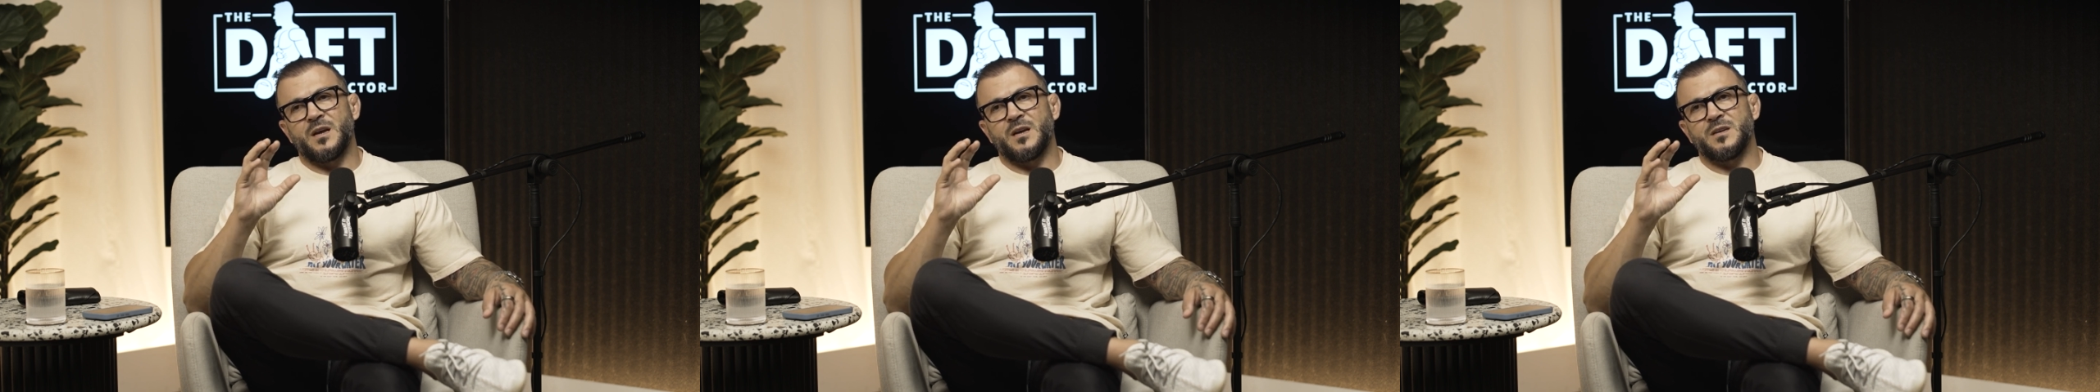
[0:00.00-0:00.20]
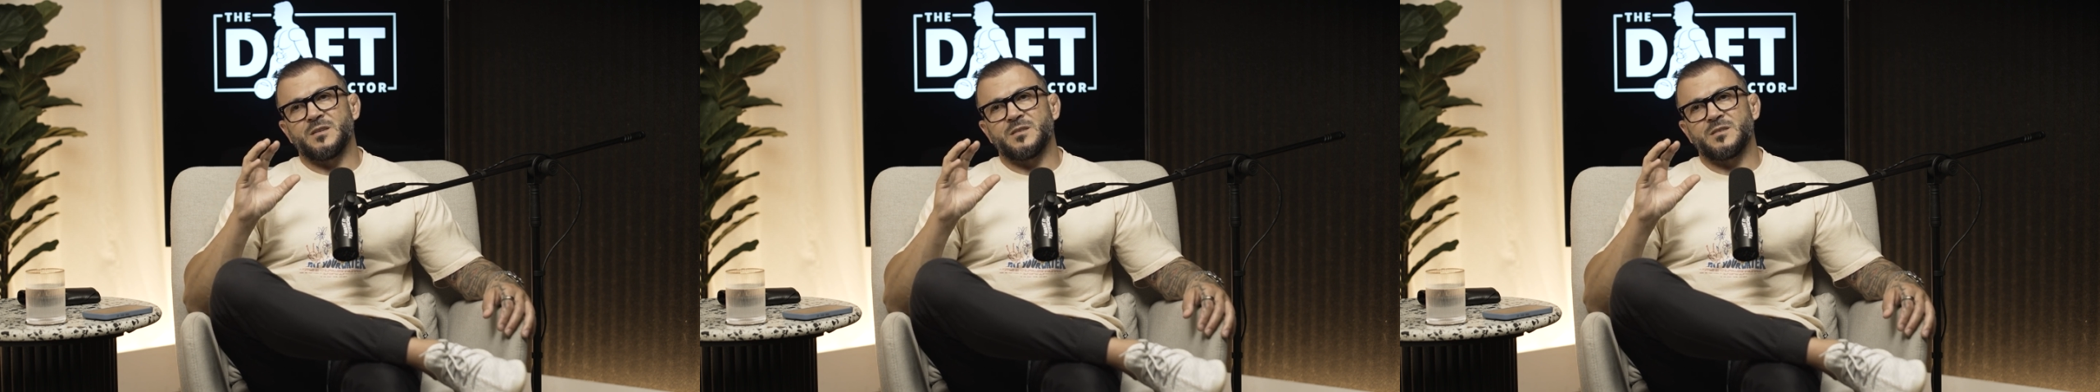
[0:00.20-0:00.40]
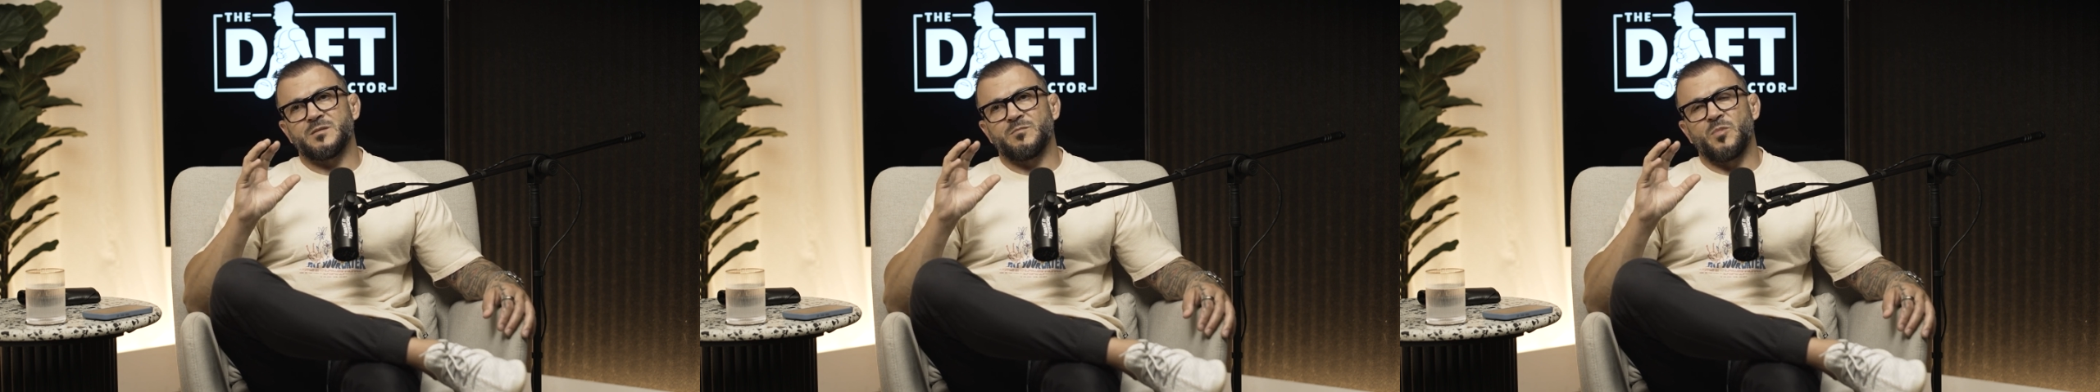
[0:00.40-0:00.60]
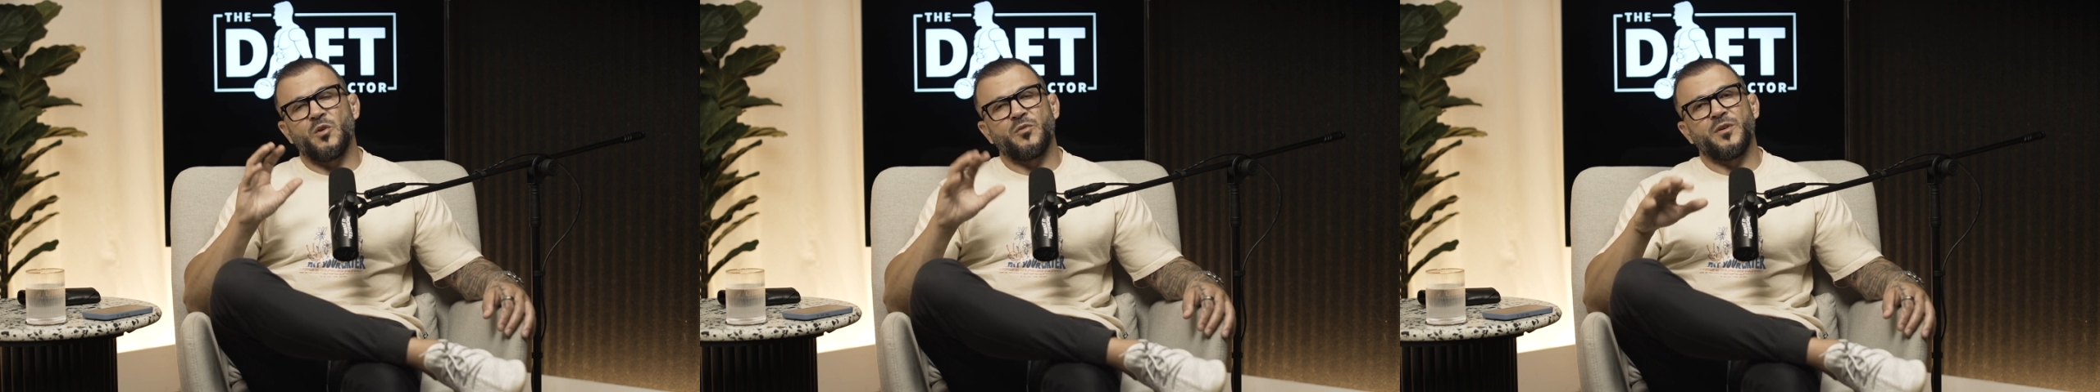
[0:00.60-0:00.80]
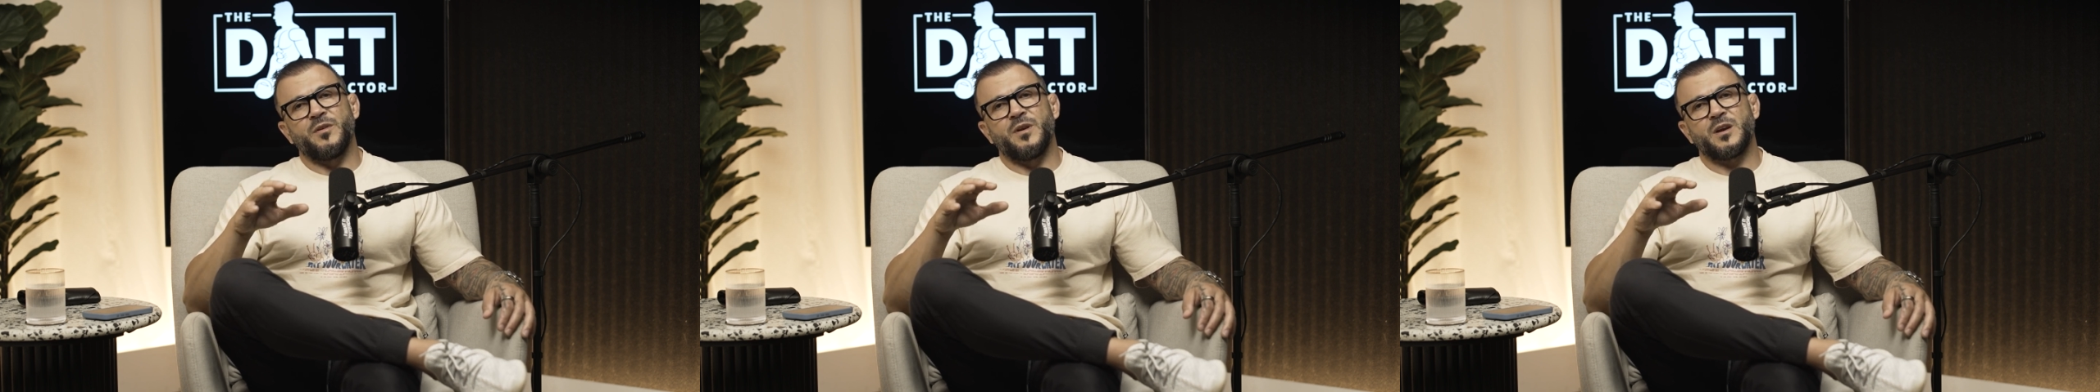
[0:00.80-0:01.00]
as
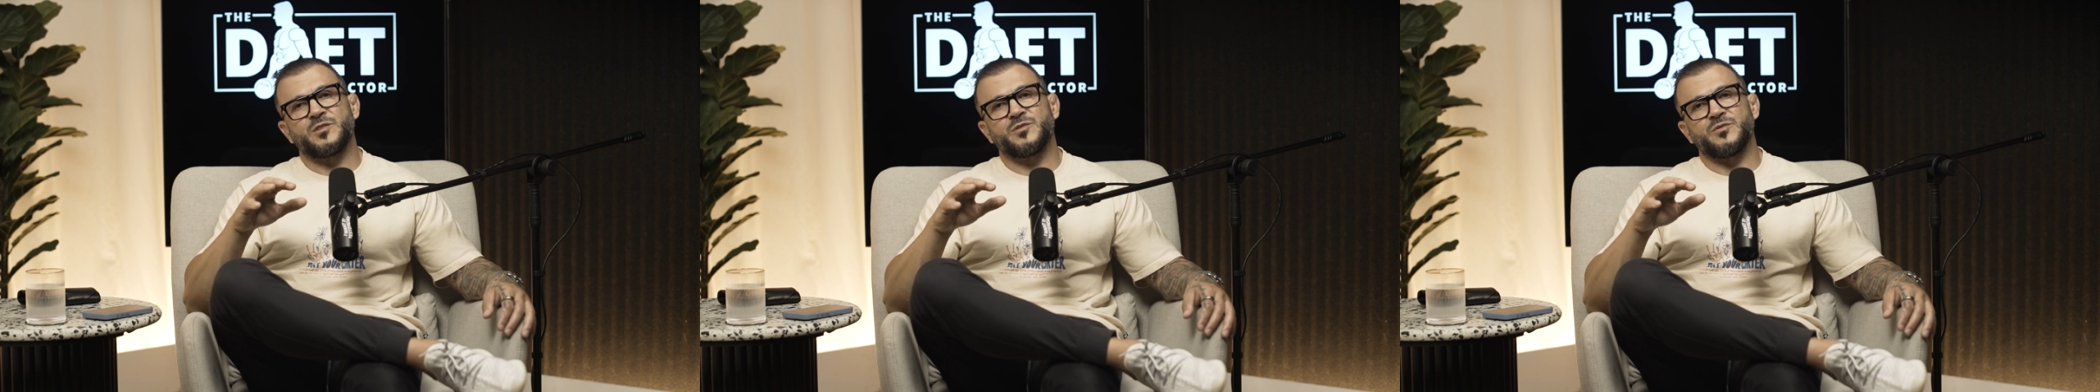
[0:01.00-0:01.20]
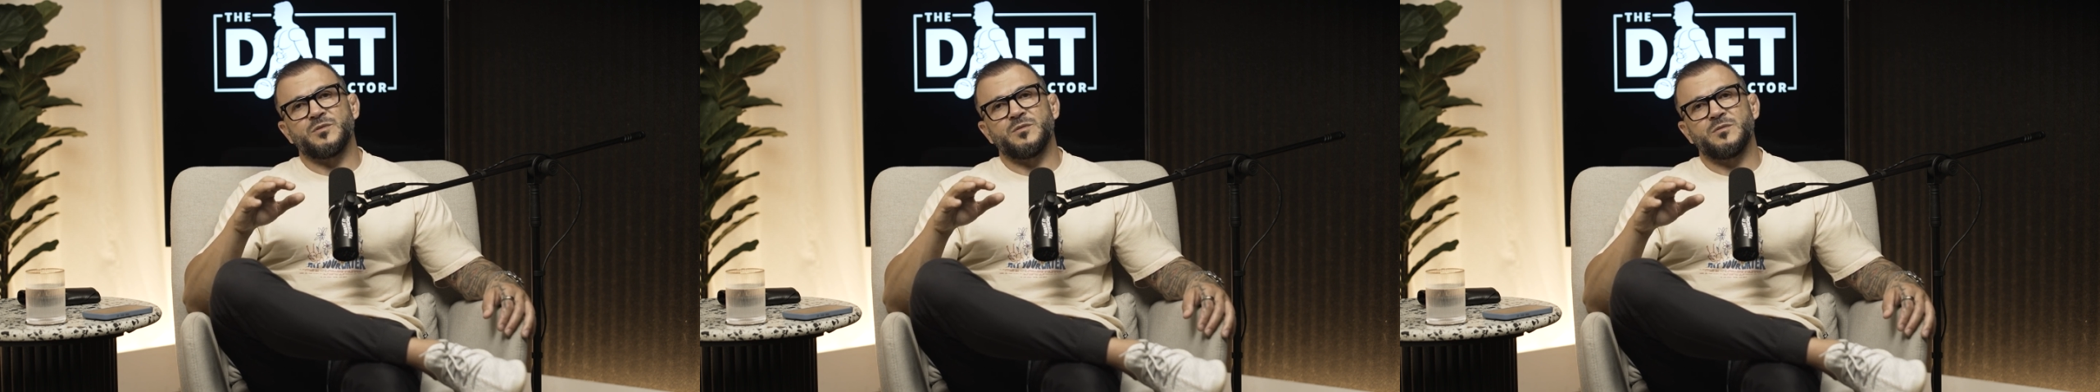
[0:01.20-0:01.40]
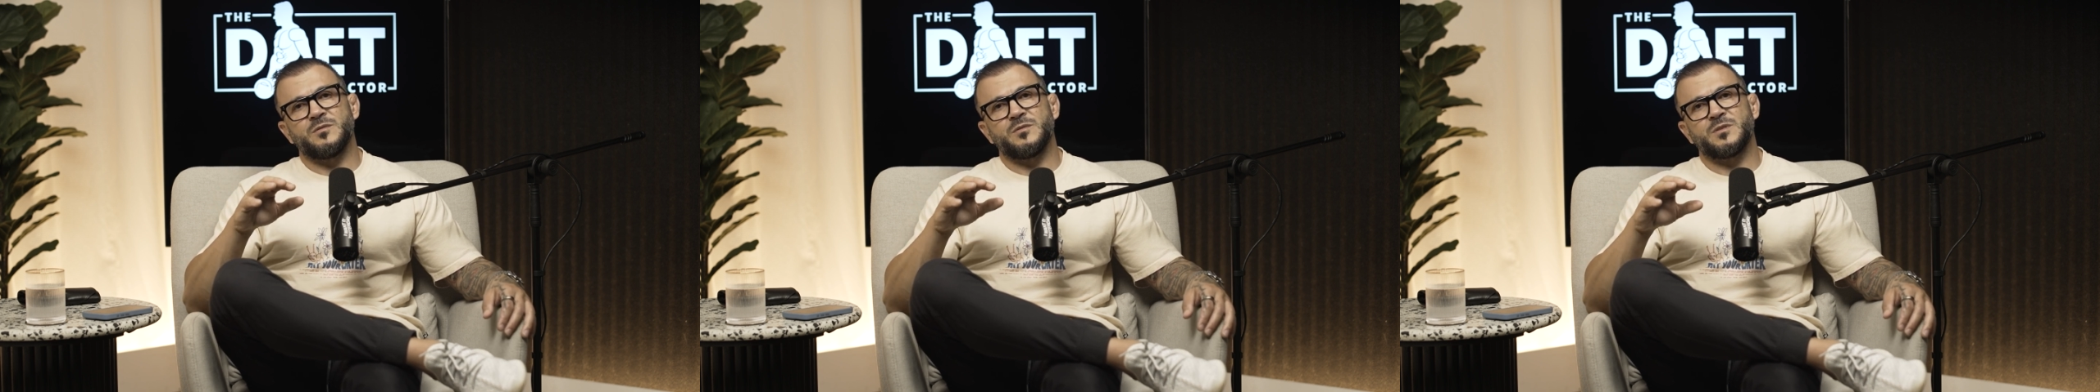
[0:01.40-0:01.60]
maltodextrin,